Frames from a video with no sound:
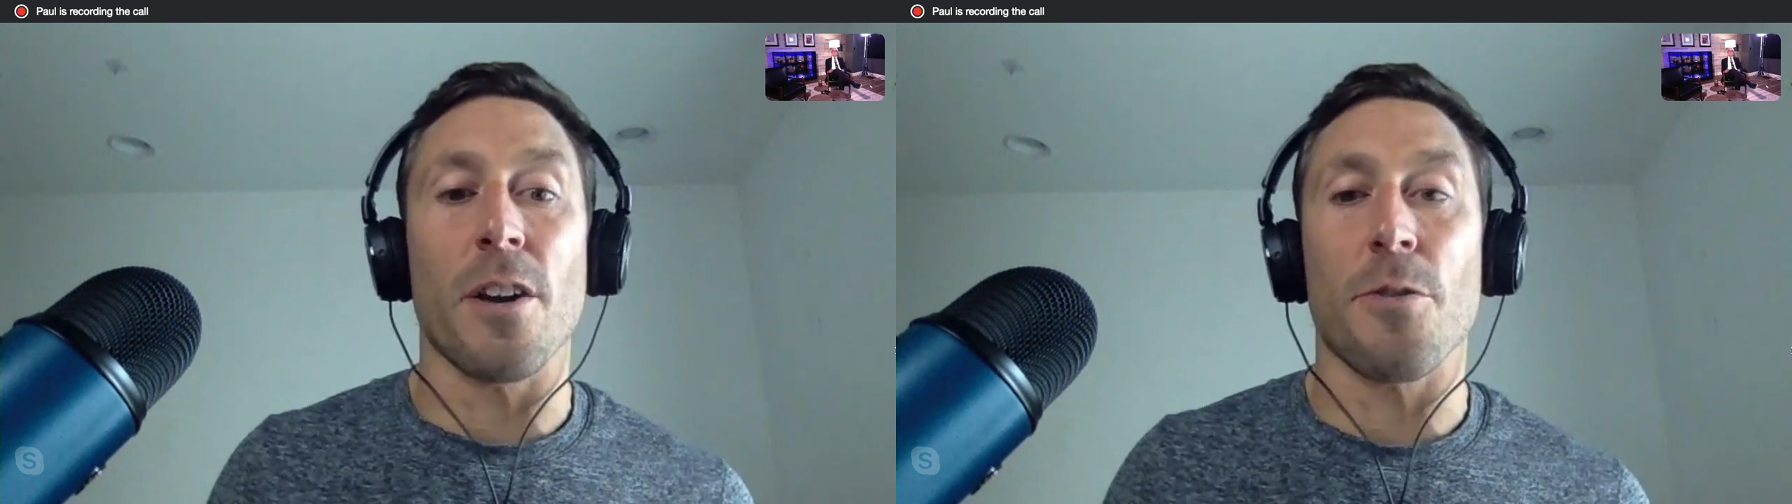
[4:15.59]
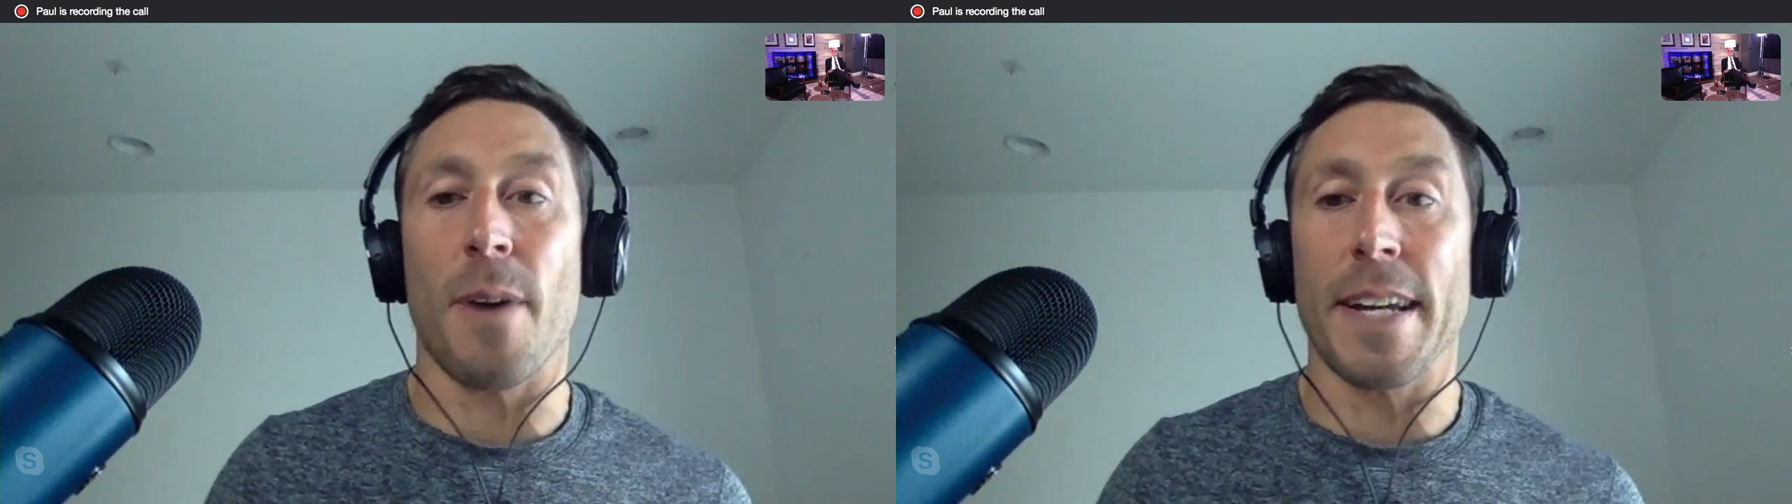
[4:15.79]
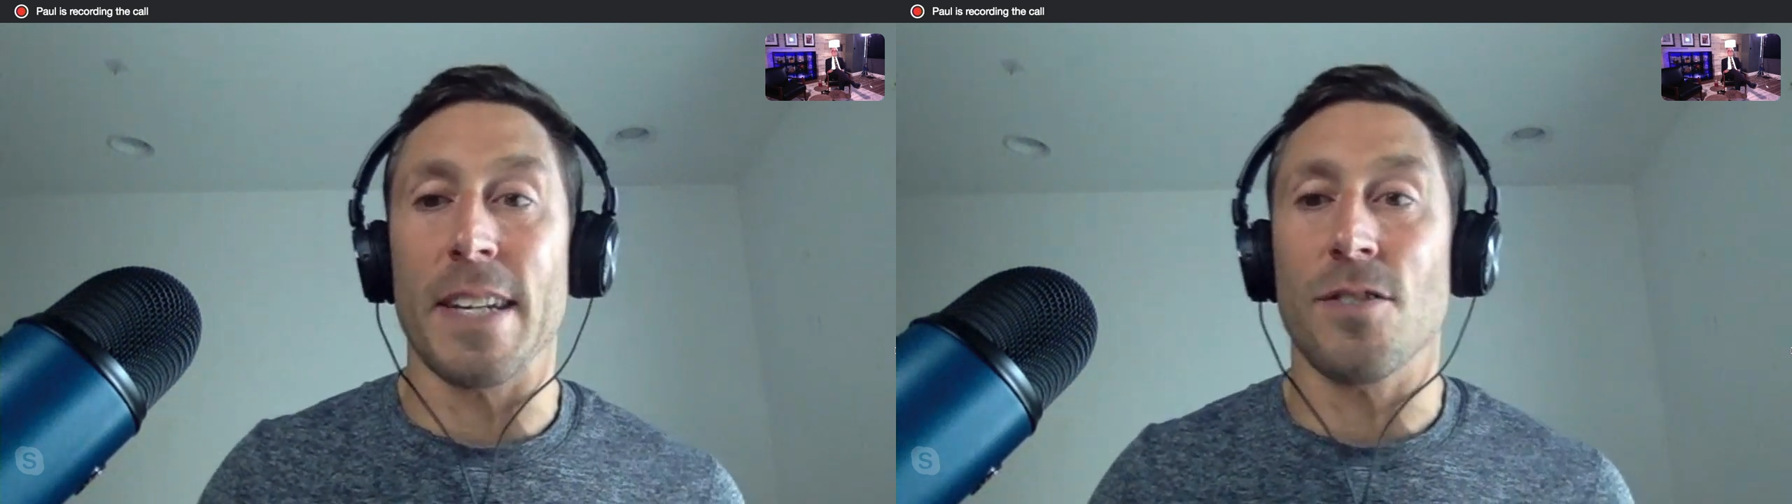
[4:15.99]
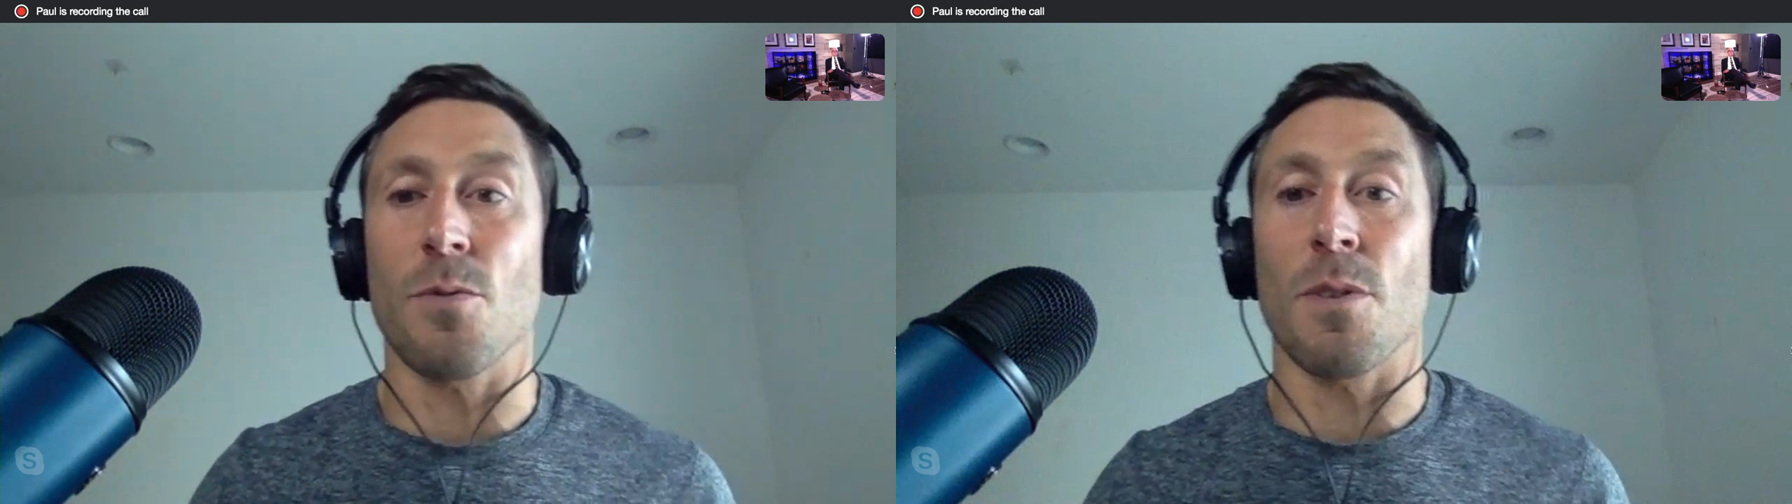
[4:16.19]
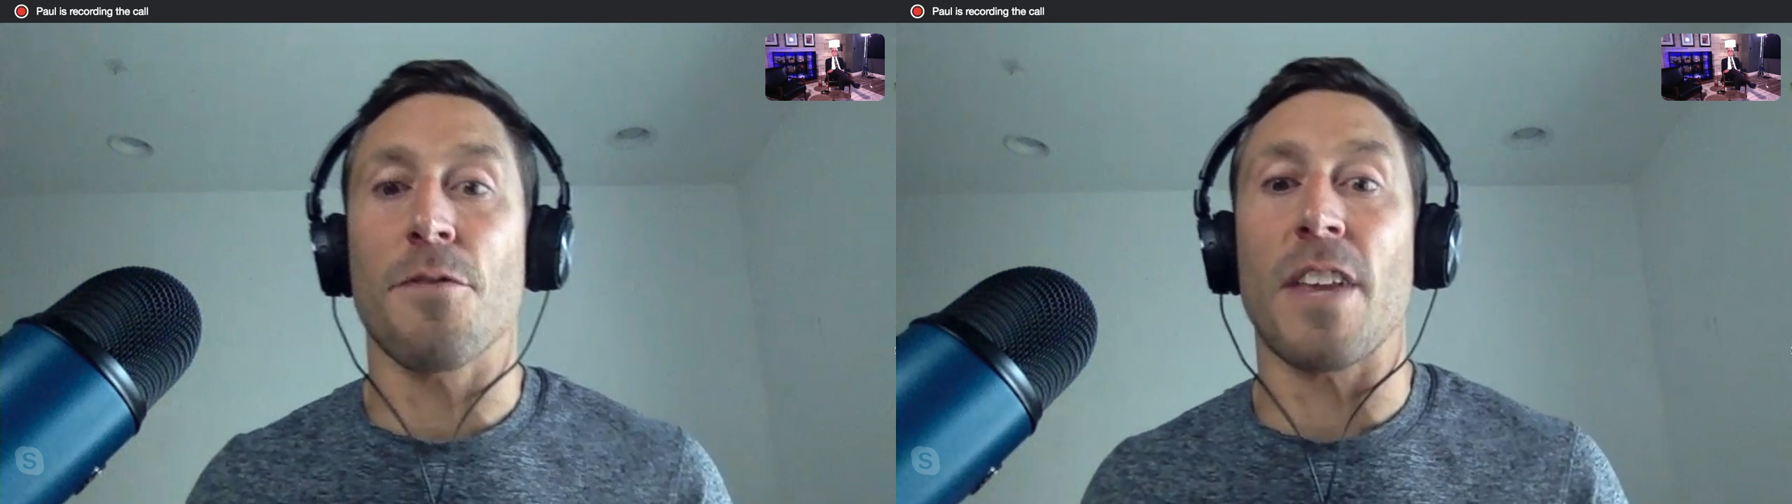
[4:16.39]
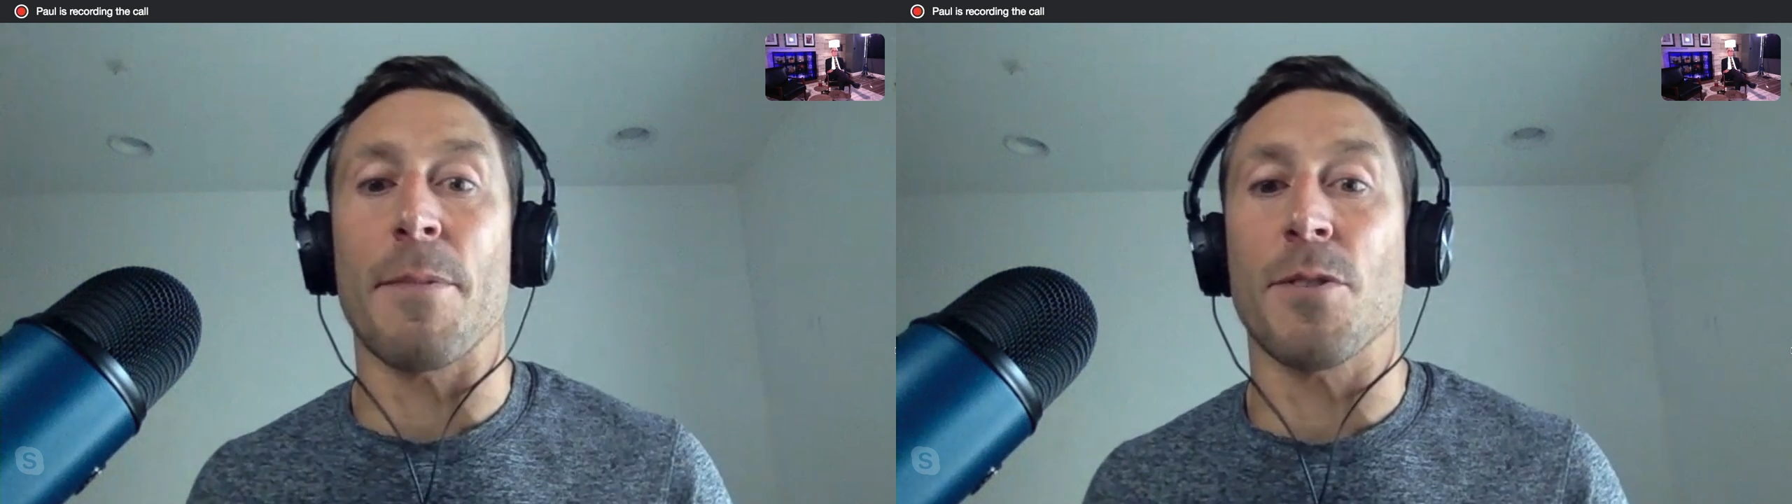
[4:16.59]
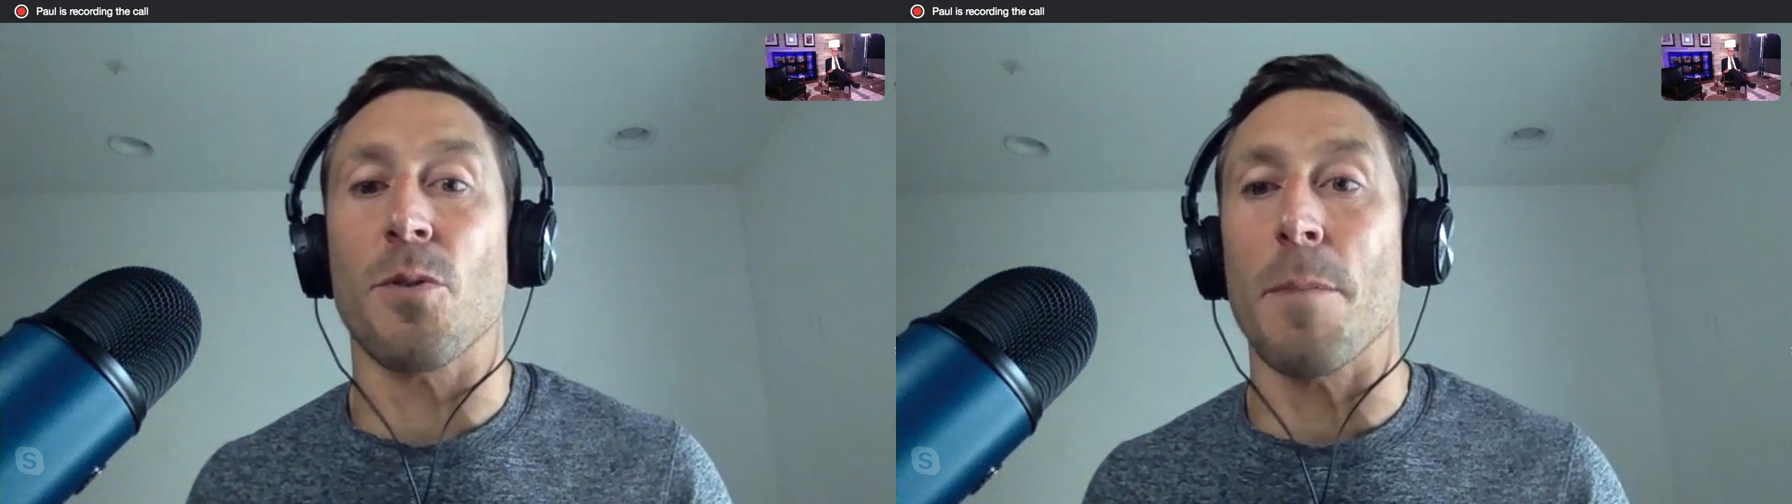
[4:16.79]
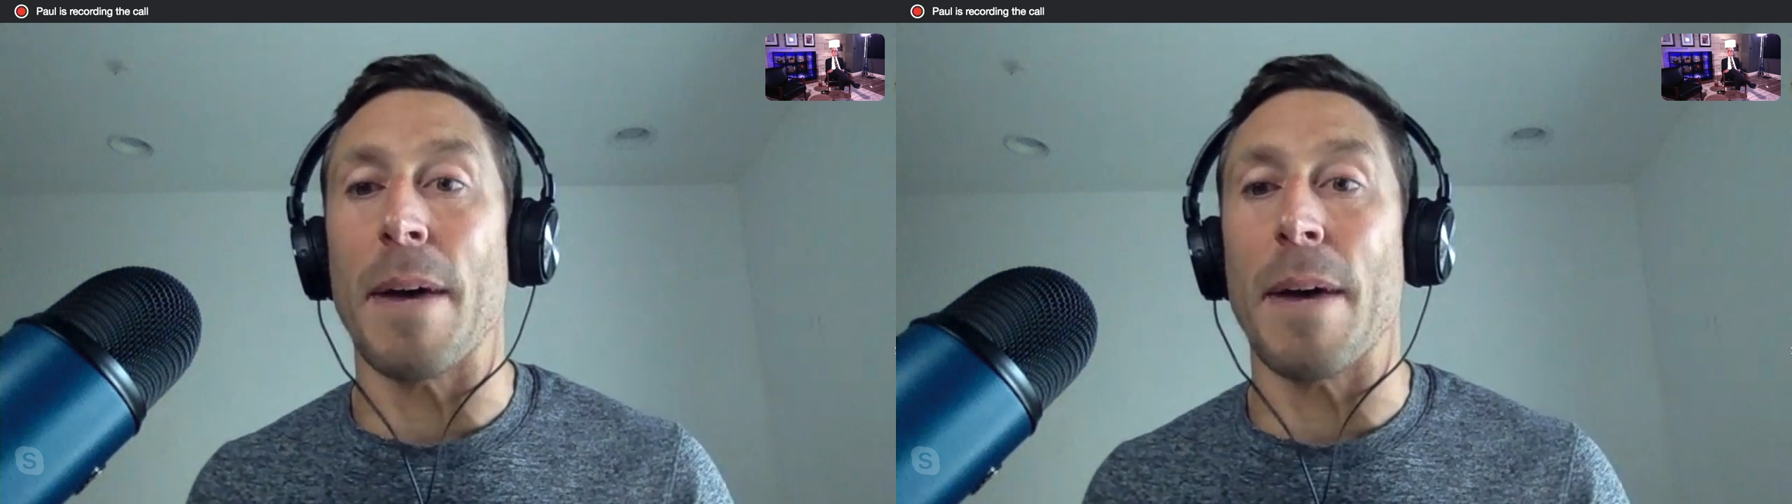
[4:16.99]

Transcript: arthritis to inflammatory